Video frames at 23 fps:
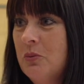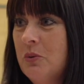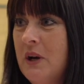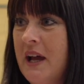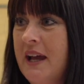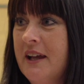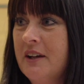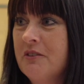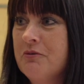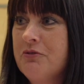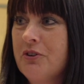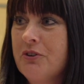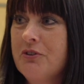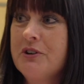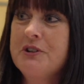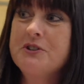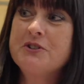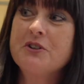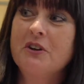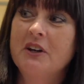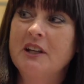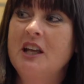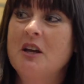and very
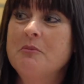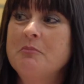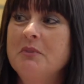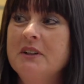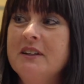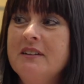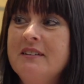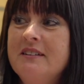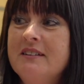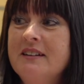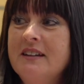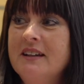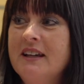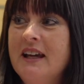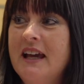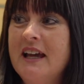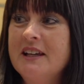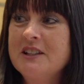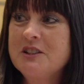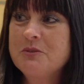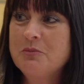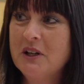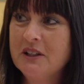dynamic
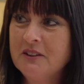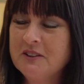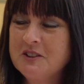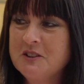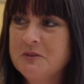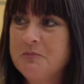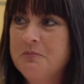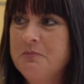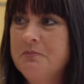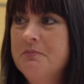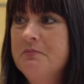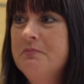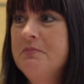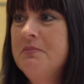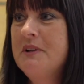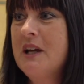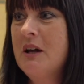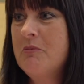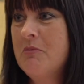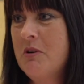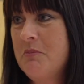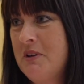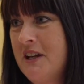as well as
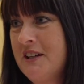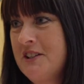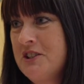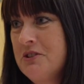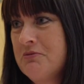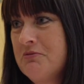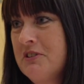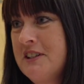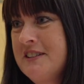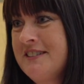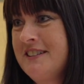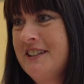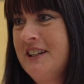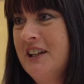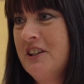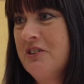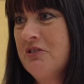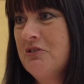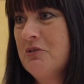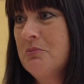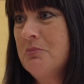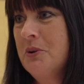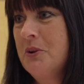coming back to rest
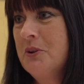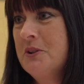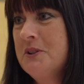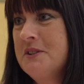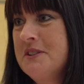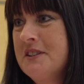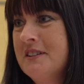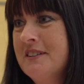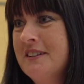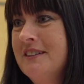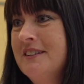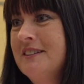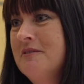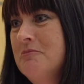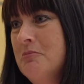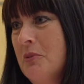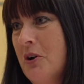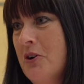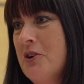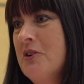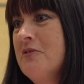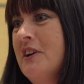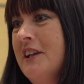together in person and
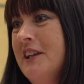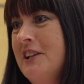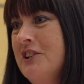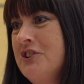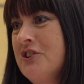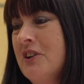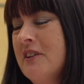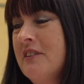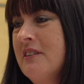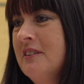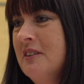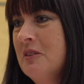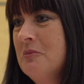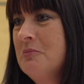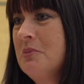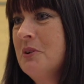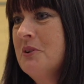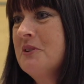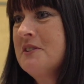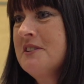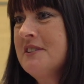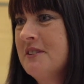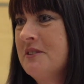motivate each other in
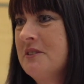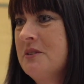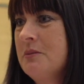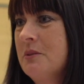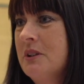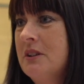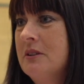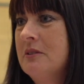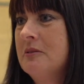person as well.